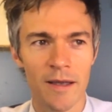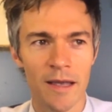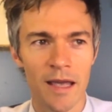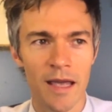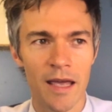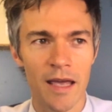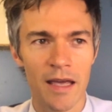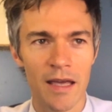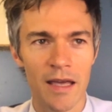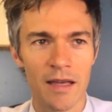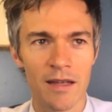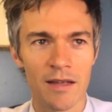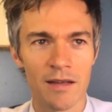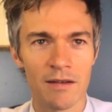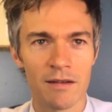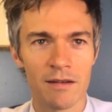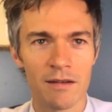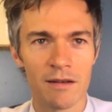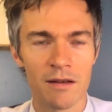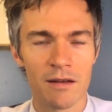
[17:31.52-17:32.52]

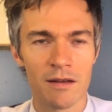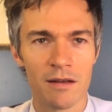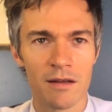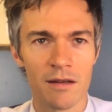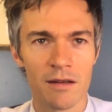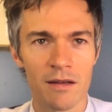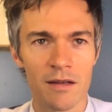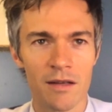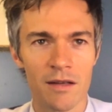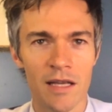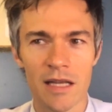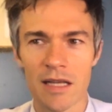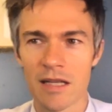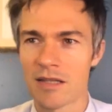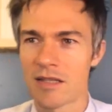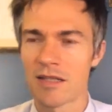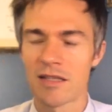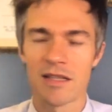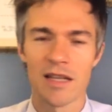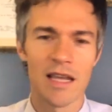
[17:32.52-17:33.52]
and he'd
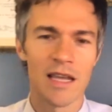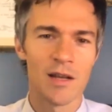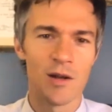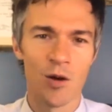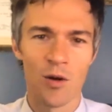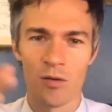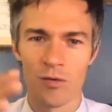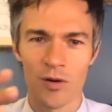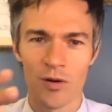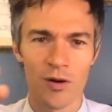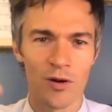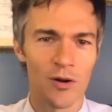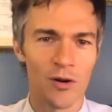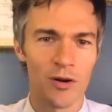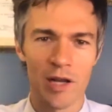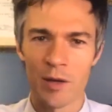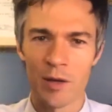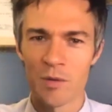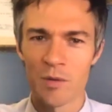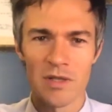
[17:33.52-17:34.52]
stayed over.
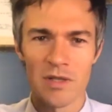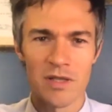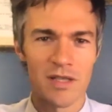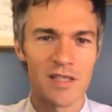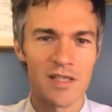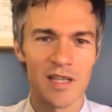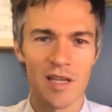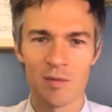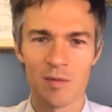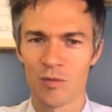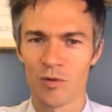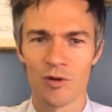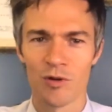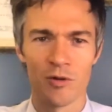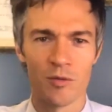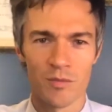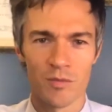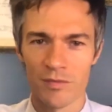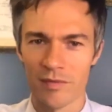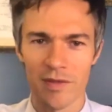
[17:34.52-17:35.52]
he was in the same
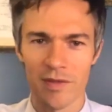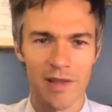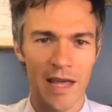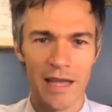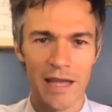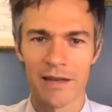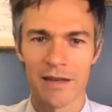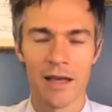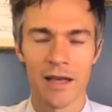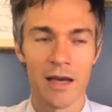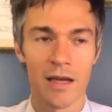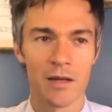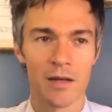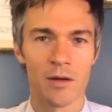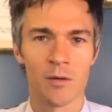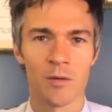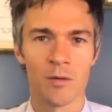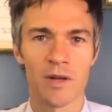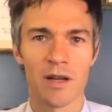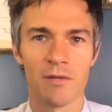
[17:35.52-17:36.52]
room that night
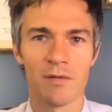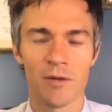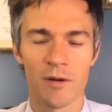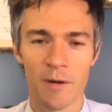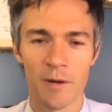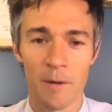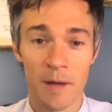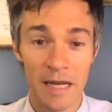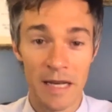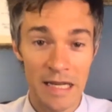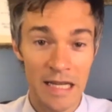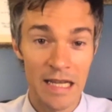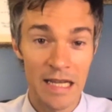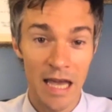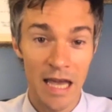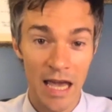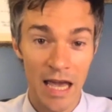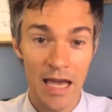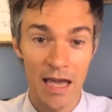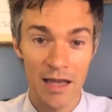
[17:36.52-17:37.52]
or whatever, and he
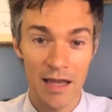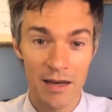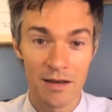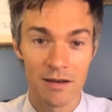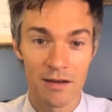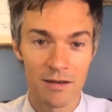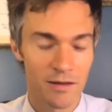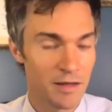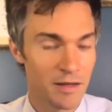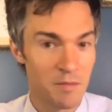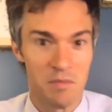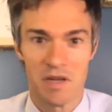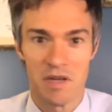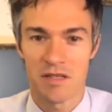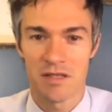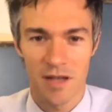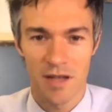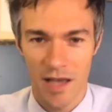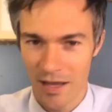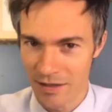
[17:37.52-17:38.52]
had he
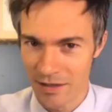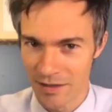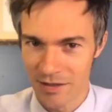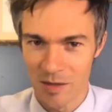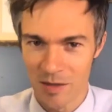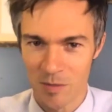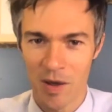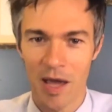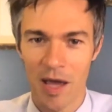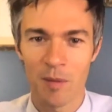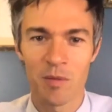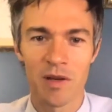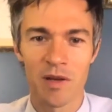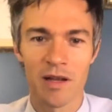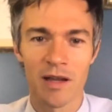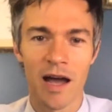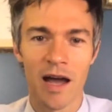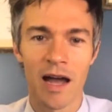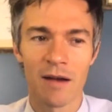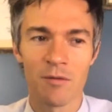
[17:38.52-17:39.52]
must have had sleep
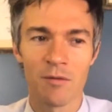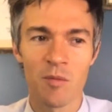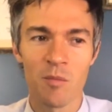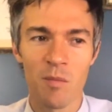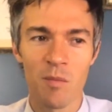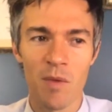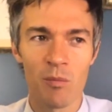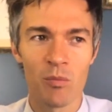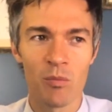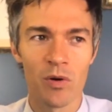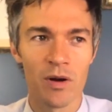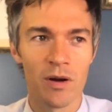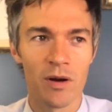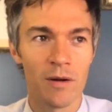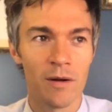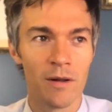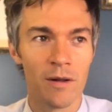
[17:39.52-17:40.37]
apnea. I remember.